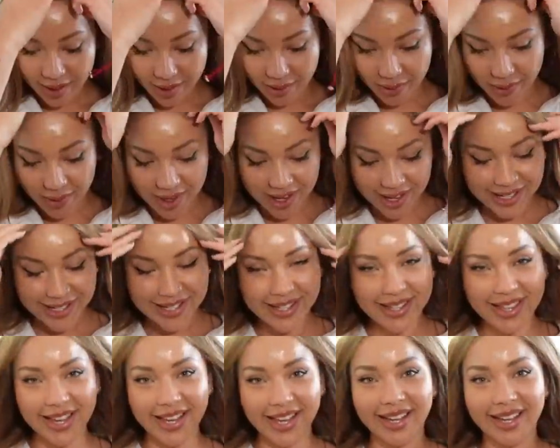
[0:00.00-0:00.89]
The first
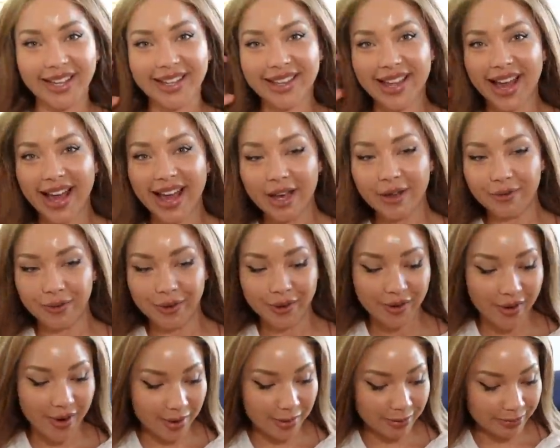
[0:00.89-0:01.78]
thing that
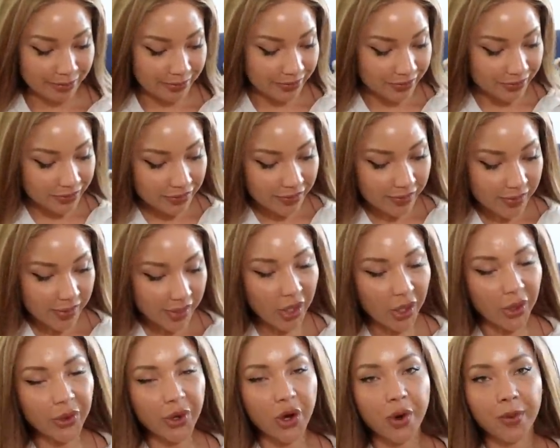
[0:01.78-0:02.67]
ever um,
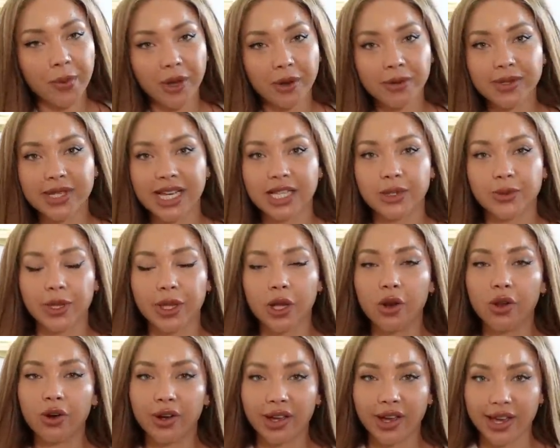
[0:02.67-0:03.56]
got me obsessed with
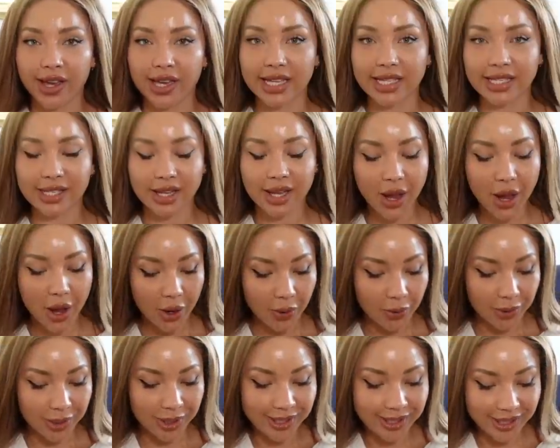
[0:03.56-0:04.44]
lockets
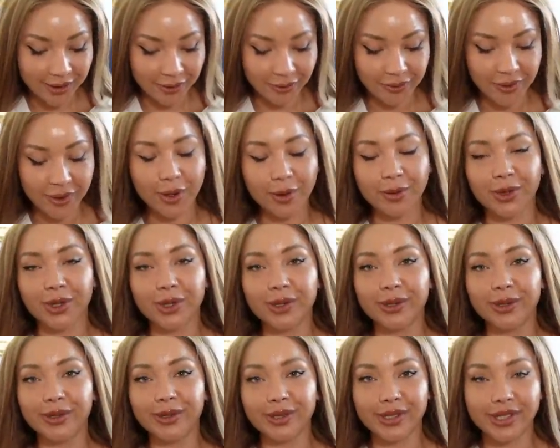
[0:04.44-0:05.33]
was a film
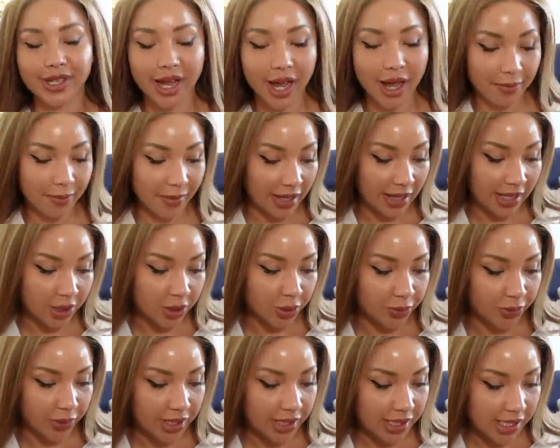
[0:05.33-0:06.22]
called um, A Little
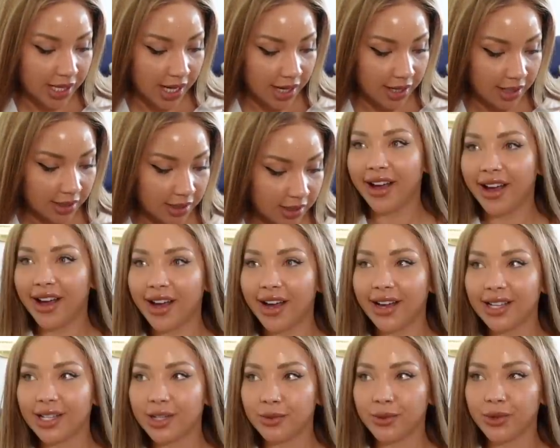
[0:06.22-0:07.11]
Princess.
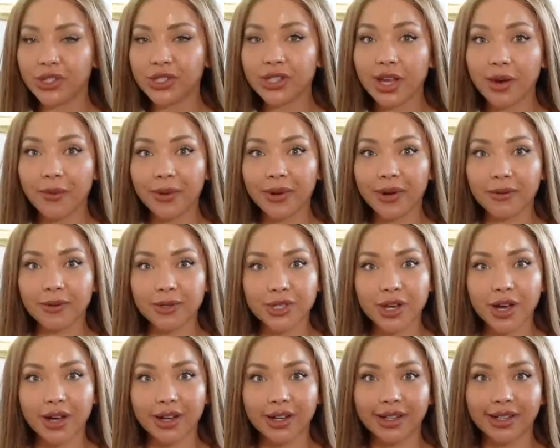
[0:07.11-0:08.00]
I used to watch that when I was
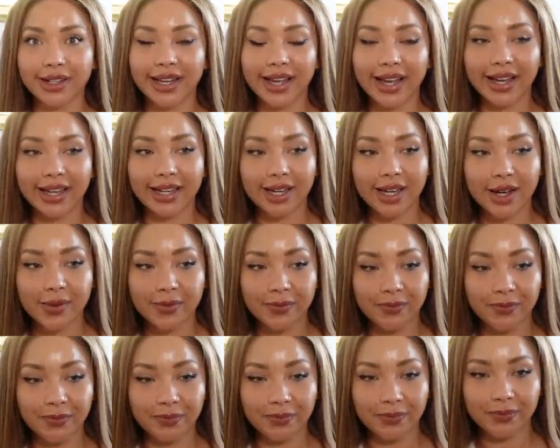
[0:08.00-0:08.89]
young and
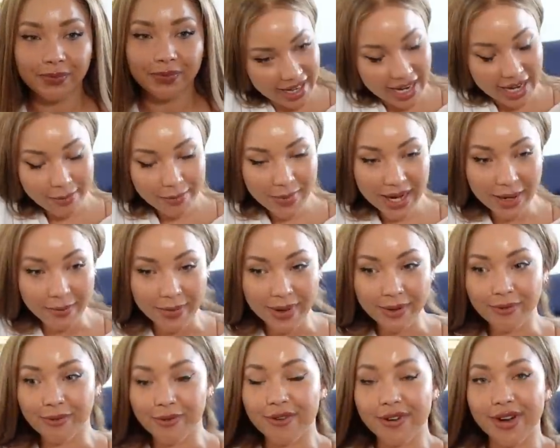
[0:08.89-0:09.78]
um, it made
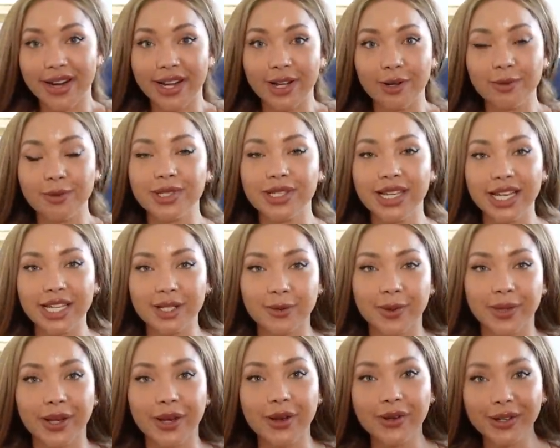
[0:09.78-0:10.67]
me really obsessed
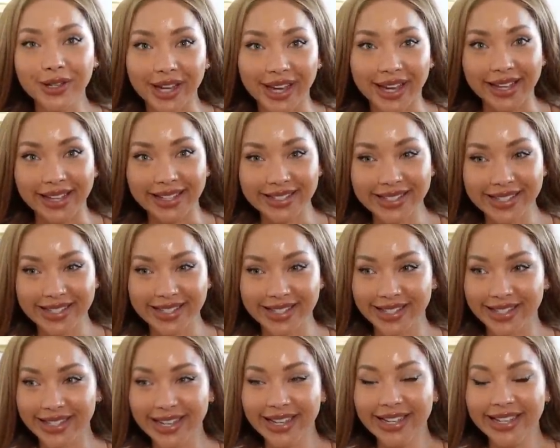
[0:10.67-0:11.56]
with
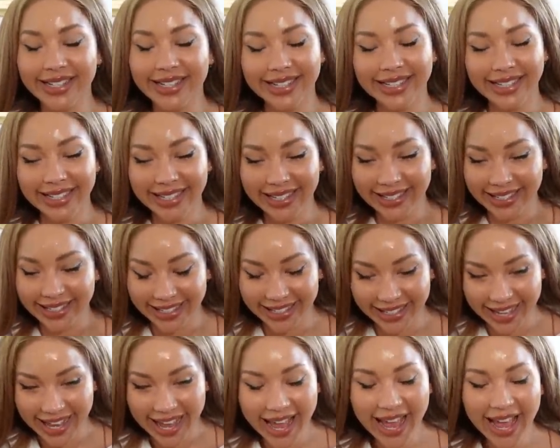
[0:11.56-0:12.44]
lockets.
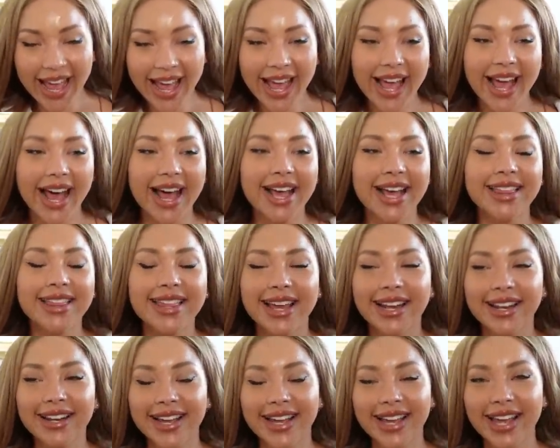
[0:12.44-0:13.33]
and
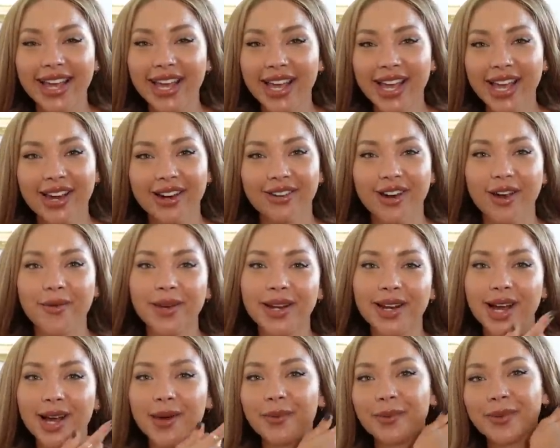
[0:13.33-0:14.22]
then like growing
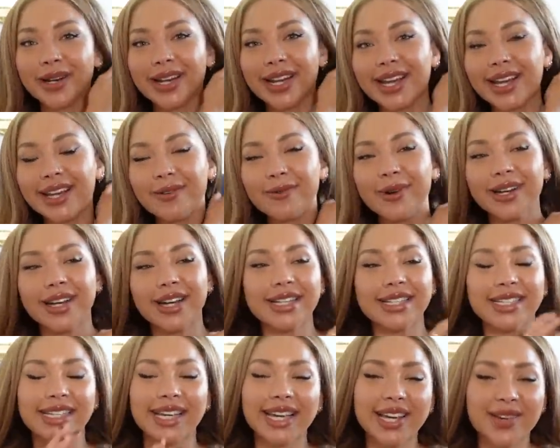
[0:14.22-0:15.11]
up, when, I, when
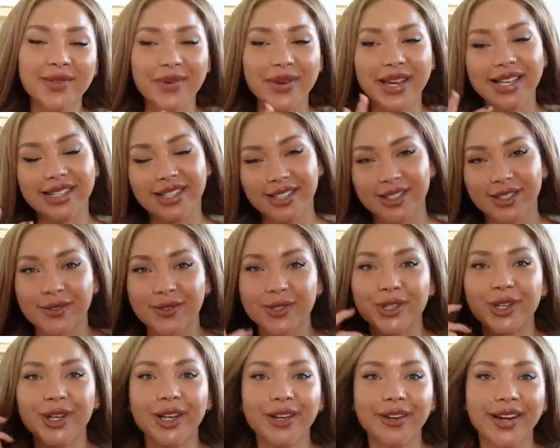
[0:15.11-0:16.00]
I'd get pieces of
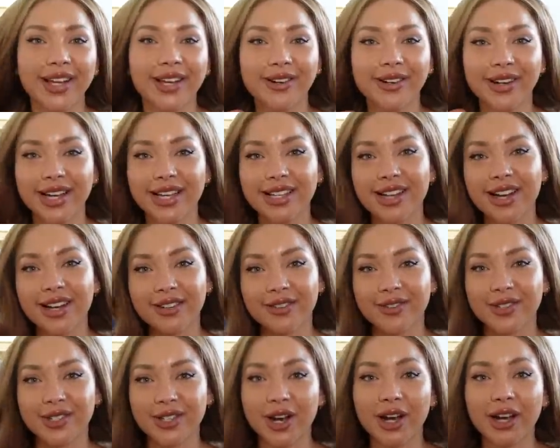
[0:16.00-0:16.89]
jewellery or like kind of
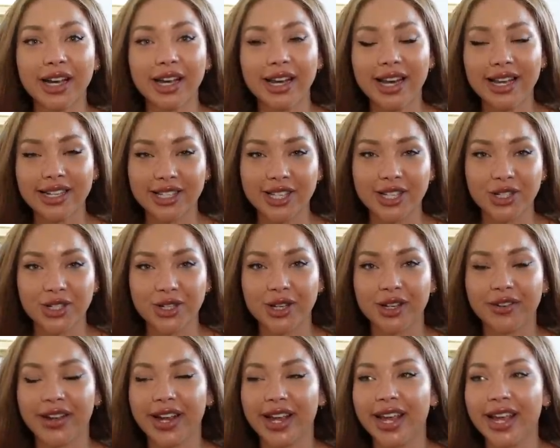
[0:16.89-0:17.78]
start collecting
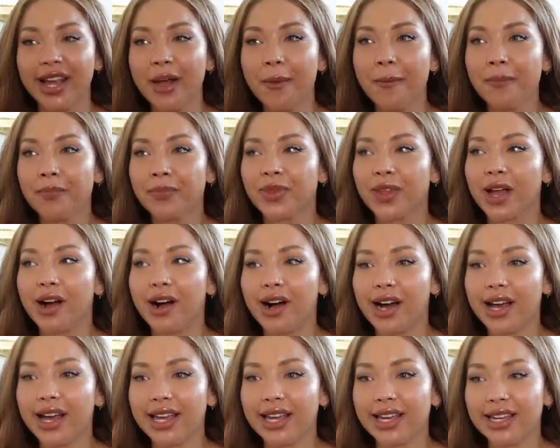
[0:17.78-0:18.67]
jewellery,
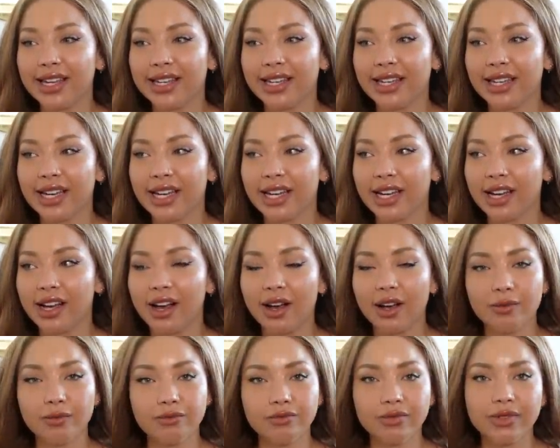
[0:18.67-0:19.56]
I
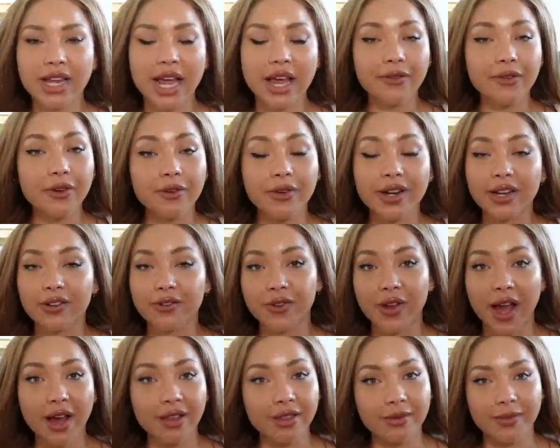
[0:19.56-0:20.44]
um, never really
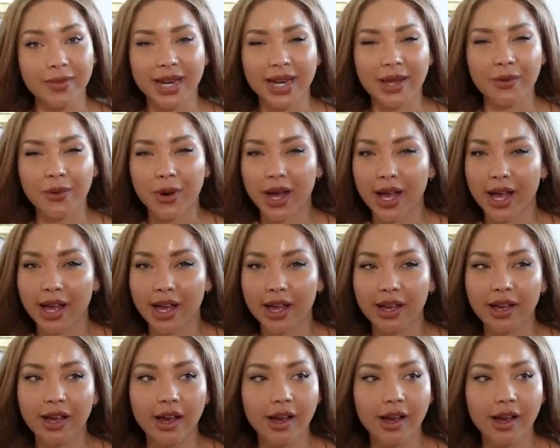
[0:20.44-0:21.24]
found them anywhere.